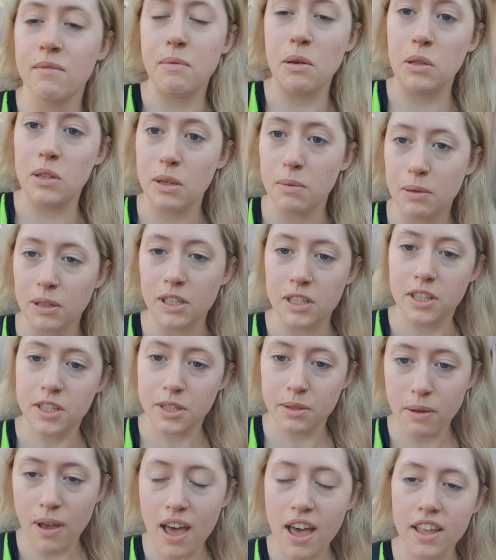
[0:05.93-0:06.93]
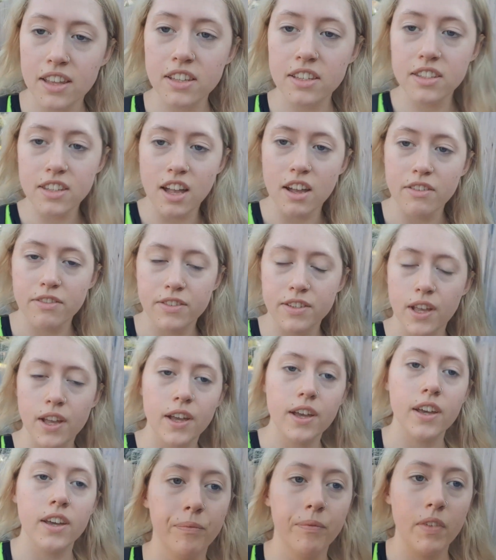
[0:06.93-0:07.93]
Built up a good sweat and stuff, so
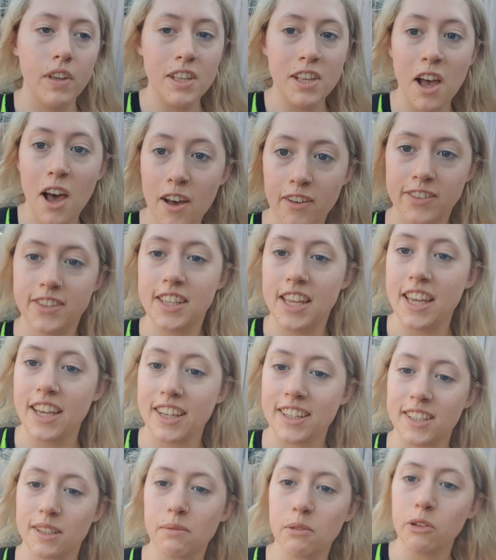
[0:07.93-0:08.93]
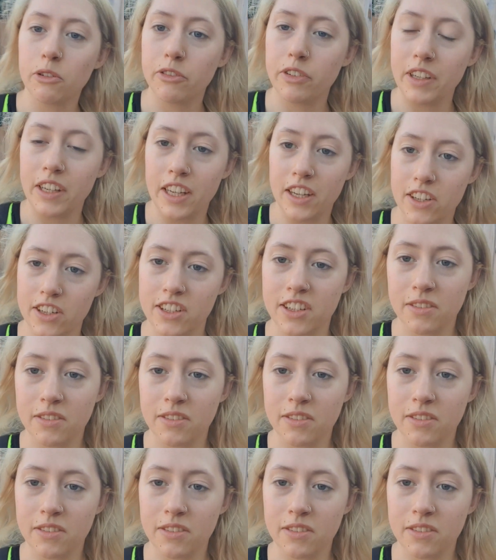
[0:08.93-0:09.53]
it's 6:30. I'm all finished.